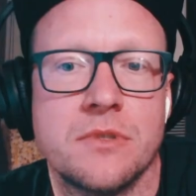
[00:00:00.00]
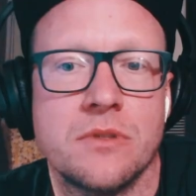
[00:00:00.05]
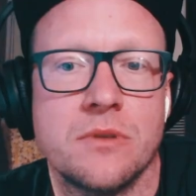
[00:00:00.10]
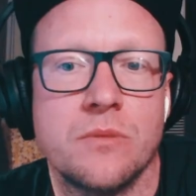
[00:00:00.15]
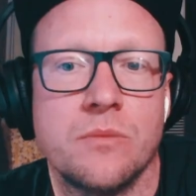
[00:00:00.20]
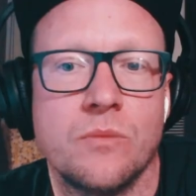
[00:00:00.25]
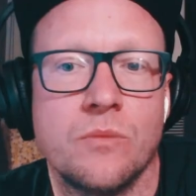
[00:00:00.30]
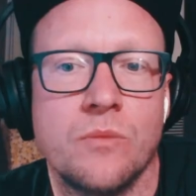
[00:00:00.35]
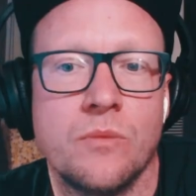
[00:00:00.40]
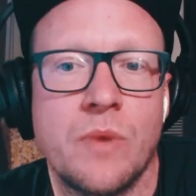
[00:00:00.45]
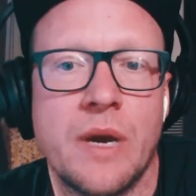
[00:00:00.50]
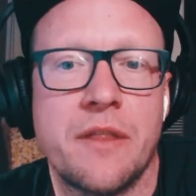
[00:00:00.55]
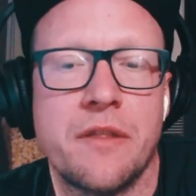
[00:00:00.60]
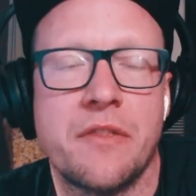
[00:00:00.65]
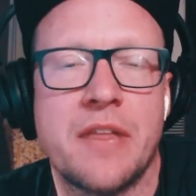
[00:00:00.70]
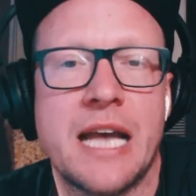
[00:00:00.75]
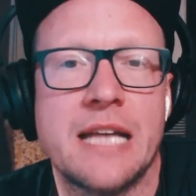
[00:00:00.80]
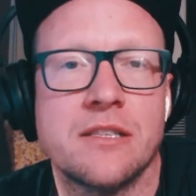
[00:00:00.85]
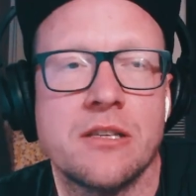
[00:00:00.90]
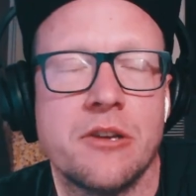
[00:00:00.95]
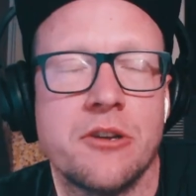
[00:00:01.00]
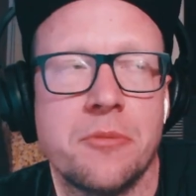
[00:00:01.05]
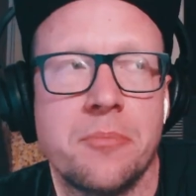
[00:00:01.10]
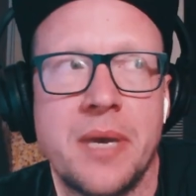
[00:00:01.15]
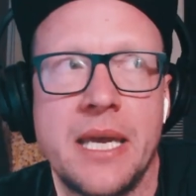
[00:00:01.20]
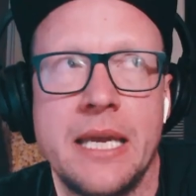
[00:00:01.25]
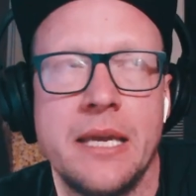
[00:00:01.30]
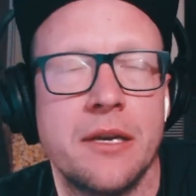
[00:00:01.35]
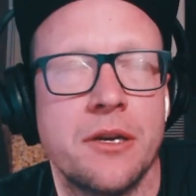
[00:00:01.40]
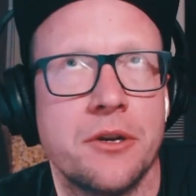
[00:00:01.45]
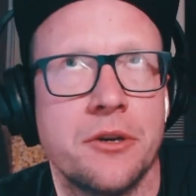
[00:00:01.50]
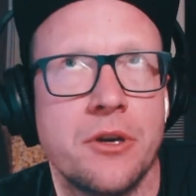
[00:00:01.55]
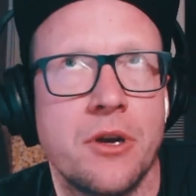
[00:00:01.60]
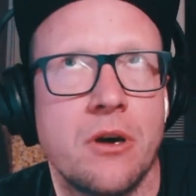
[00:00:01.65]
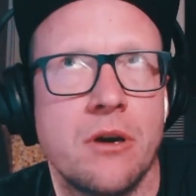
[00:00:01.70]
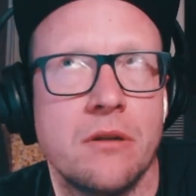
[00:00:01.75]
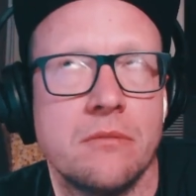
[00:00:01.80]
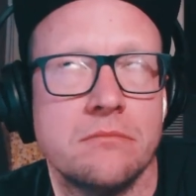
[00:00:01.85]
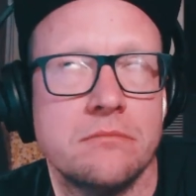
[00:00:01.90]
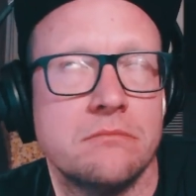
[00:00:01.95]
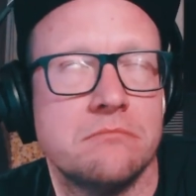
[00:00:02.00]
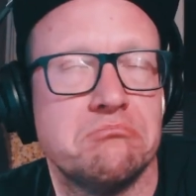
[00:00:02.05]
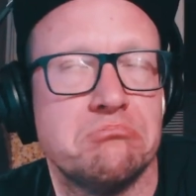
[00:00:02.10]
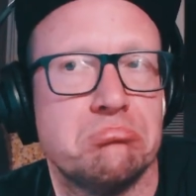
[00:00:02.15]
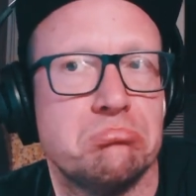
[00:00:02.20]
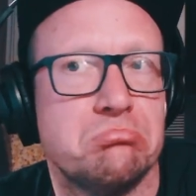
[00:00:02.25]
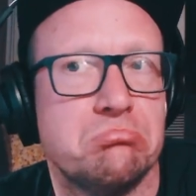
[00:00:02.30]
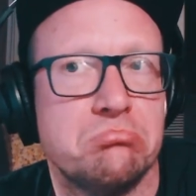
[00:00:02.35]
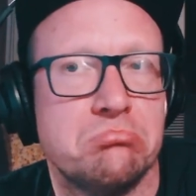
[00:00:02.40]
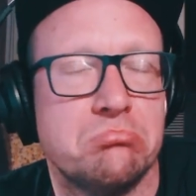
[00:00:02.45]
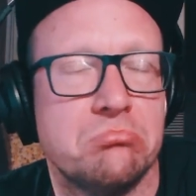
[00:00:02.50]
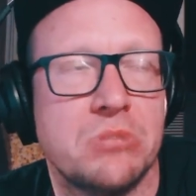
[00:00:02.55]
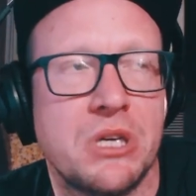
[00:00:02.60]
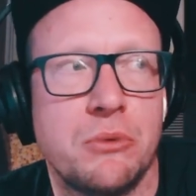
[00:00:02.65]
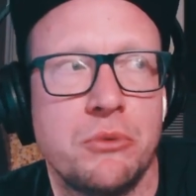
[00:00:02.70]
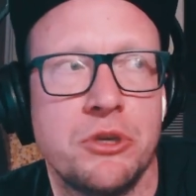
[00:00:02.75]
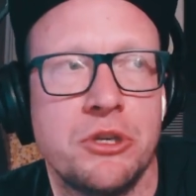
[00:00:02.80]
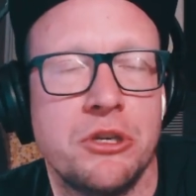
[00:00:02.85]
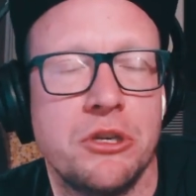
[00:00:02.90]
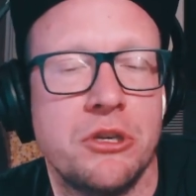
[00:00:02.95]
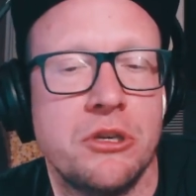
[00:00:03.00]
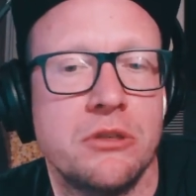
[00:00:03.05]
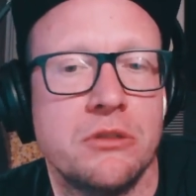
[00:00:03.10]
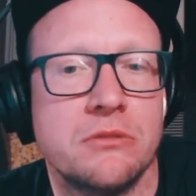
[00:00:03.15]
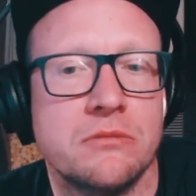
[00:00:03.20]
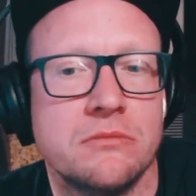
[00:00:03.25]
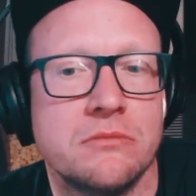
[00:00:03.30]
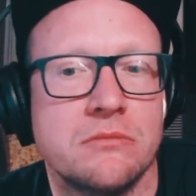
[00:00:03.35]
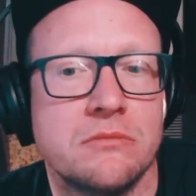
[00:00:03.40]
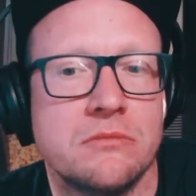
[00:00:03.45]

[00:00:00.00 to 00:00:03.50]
So whether that's under patent or not, I wouldn't know.